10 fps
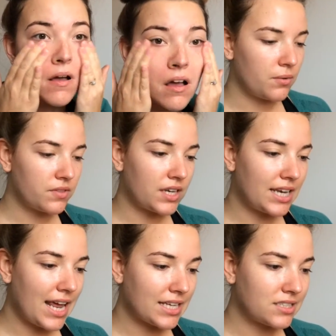So the
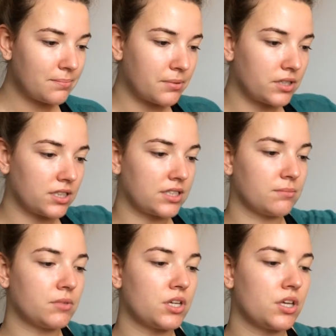next product
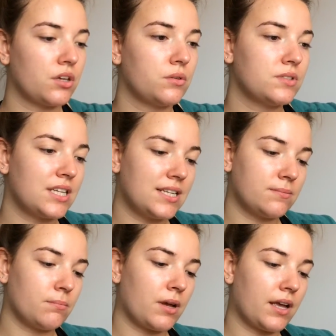I'm gonna use
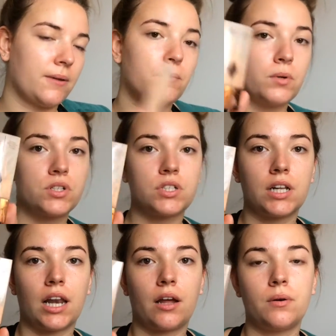is my
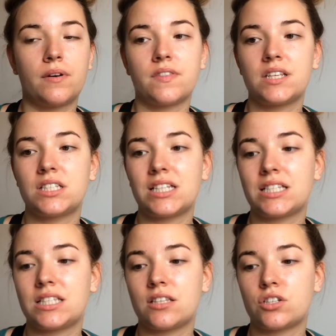Wonderglow, and this
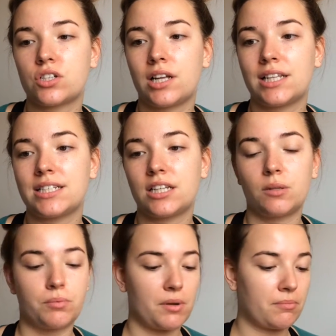is the Charlotte
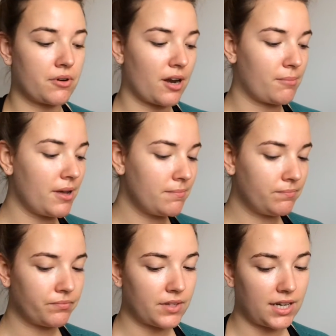Tilbury primer,
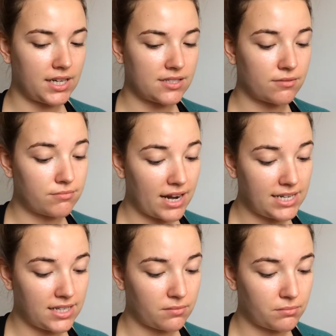and it's a
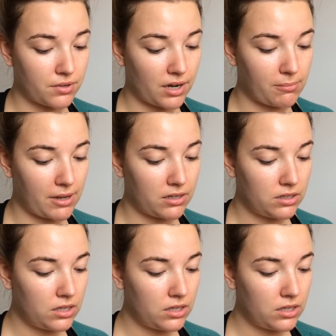radiant primer.